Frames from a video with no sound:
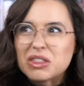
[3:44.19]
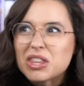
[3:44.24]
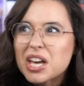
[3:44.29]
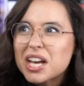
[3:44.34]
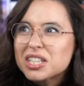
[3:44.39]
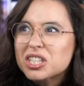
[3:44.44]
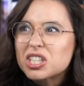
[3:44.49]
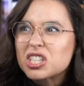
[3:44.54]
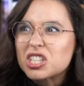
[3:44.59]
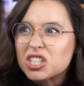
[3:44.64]

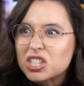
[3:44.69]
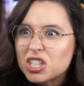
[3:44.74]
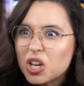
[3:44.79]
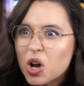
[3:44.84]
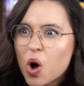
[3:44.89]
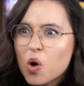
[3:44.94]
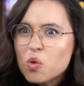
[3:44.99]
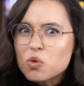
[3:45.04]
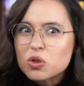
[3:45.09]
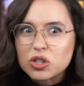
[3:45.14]
That's
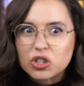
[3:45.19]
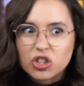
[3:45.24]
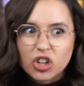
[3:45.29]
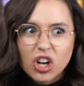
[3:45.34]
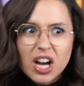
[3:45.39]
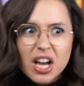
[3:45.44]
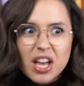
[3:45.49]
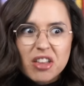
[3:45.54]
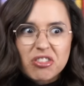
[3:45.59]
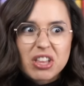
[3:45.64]
so
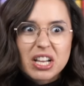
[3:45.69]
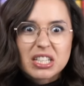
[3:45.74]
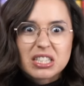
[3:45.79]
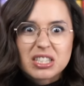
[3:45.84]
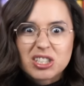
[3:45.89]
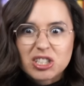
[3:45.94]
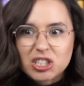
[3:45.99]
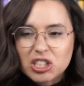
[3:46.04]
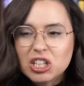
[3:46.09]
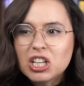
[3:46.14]
good. That's
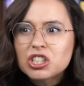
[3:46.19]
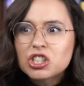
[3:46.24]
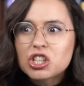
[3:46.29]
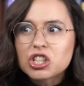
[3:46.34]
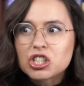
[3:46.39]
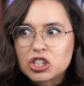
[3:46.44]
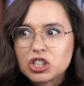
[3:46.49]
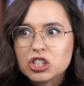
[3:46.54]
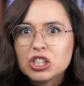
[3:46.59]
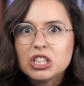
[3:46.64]
such
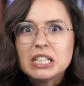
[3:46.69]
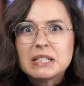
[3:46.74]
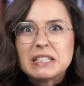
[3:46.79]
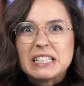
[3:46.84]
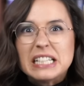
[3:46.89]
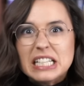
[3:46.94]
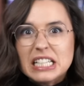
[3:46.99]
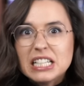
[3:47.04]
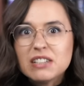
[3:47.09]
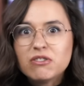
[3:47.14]
a good
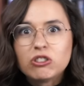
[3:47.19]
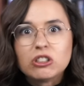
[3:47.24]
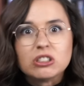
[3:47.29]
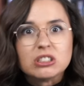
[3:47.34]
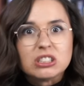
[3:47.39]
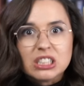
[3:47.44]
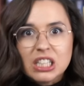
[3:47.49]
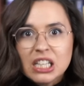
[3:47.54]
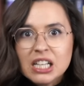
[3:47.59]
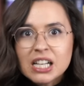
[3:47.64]

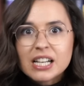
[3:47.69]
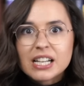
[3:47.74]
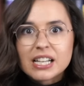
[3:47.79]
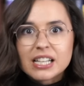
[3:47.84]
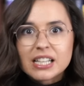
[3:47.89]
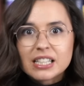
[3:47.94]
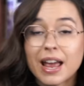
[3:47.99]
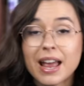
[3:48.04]
evil line.